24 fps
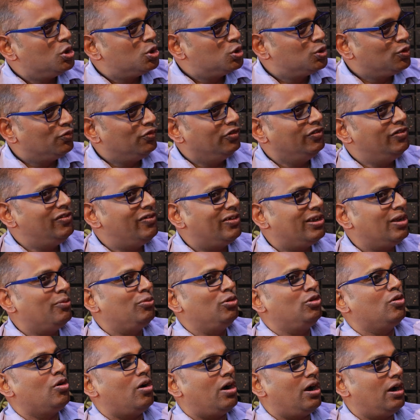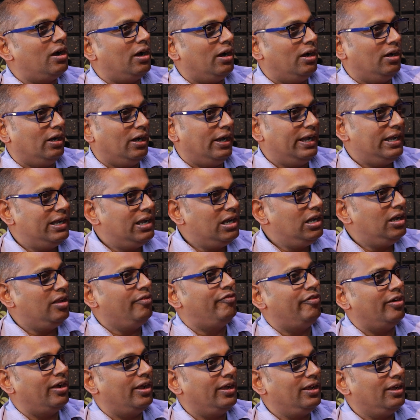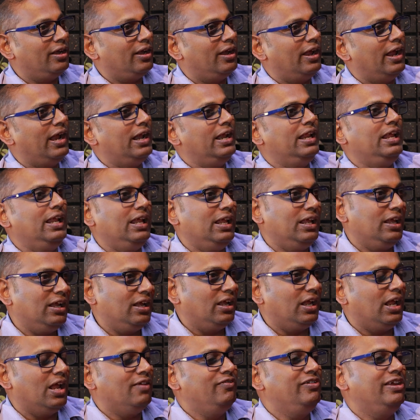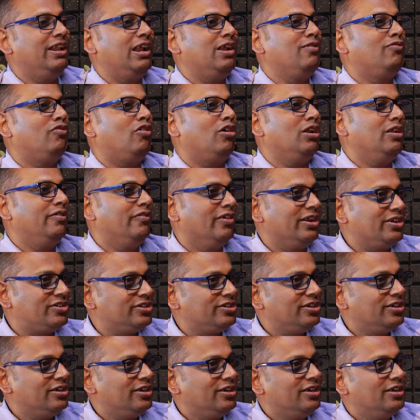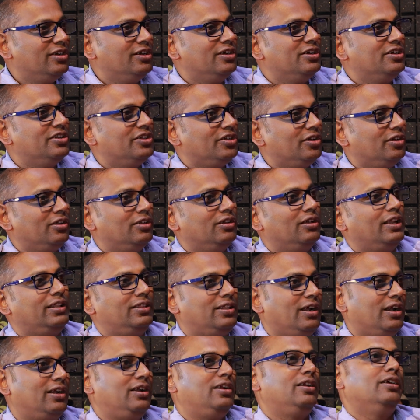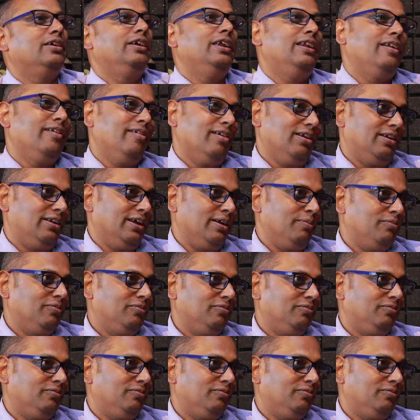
So we were able to identify any heavy rainfall event like that in real time.